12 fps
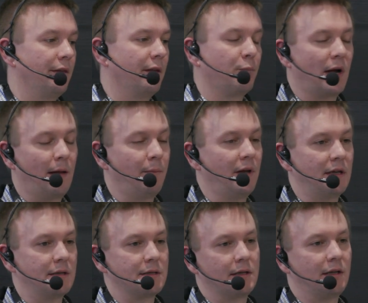The problem
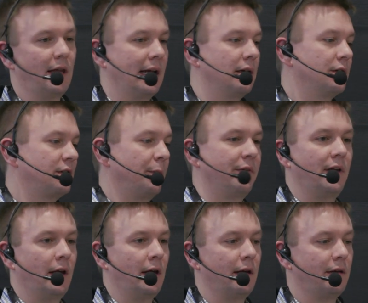is like some of
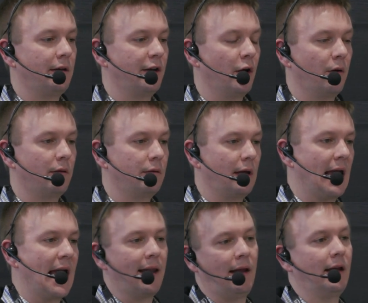the you know
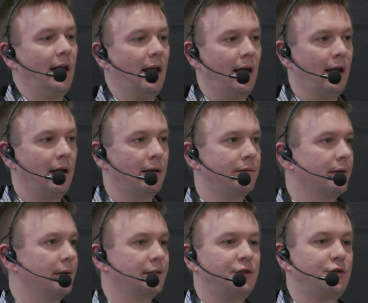adding a
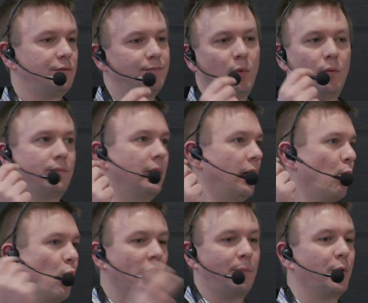
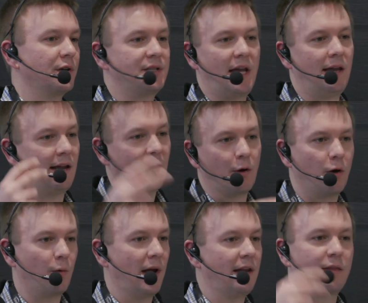1%
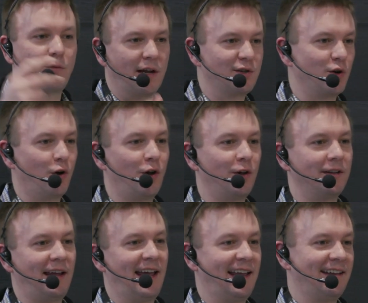error rate threshold
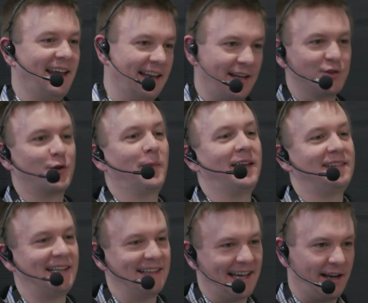and, and
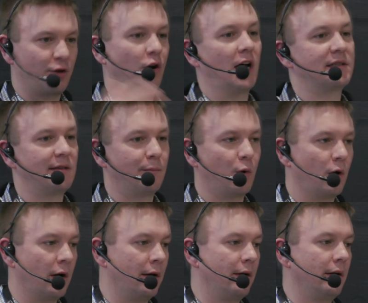instrumenting that across the
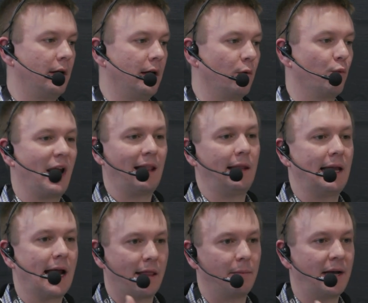board readily
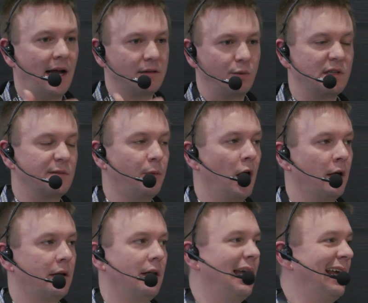out of the box with
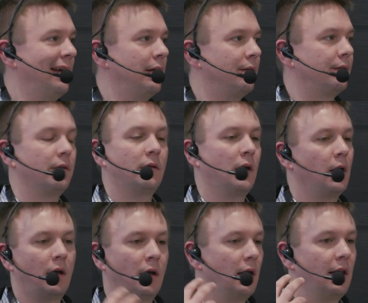Splunk is
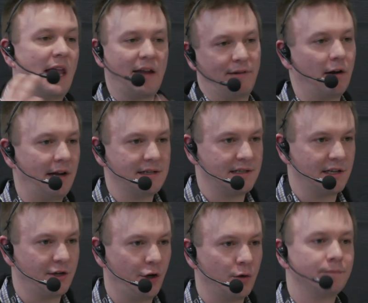not very easy
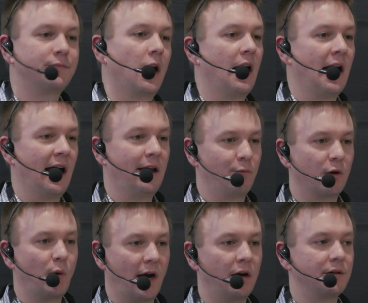to do uh, and
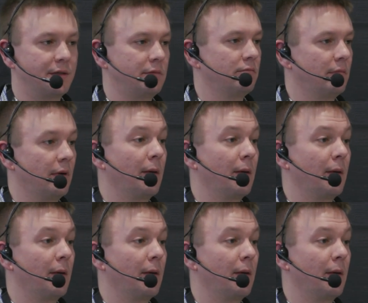requires